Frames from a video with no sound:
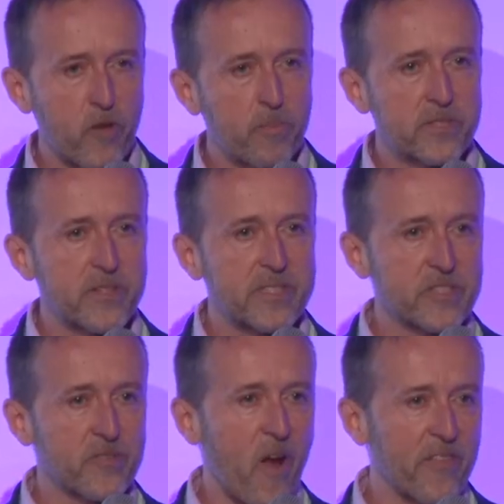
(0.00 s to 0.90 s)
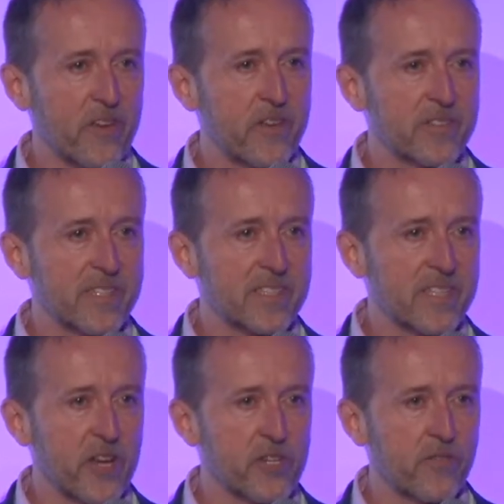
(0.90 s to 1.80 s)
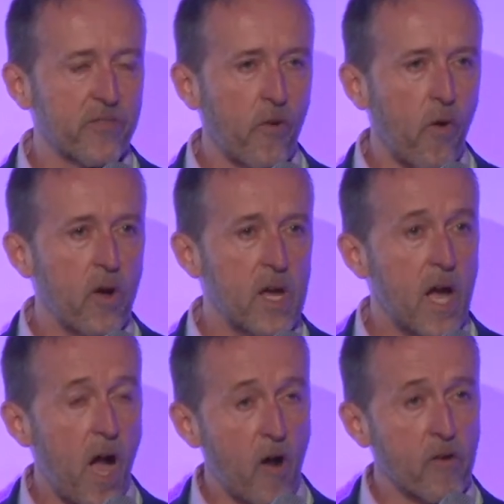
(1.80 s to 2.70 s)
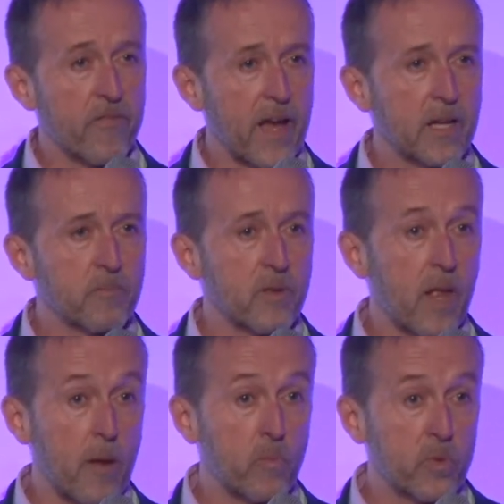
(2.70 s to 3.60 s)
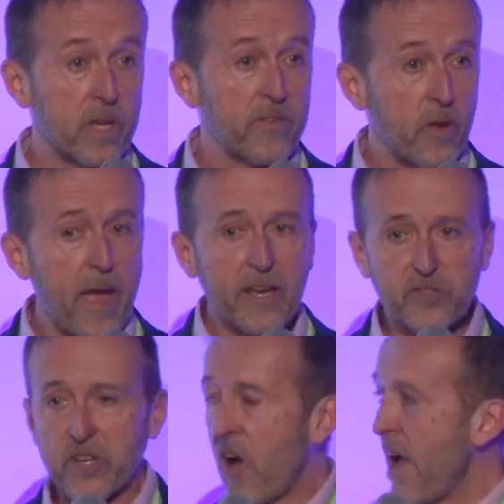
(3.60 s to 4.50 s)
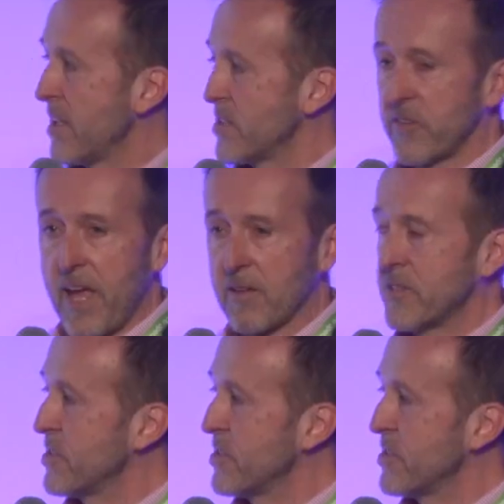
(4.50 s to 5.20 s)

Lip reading: opportunity to write the acoustics section for, are available and will give you extra guidance on how to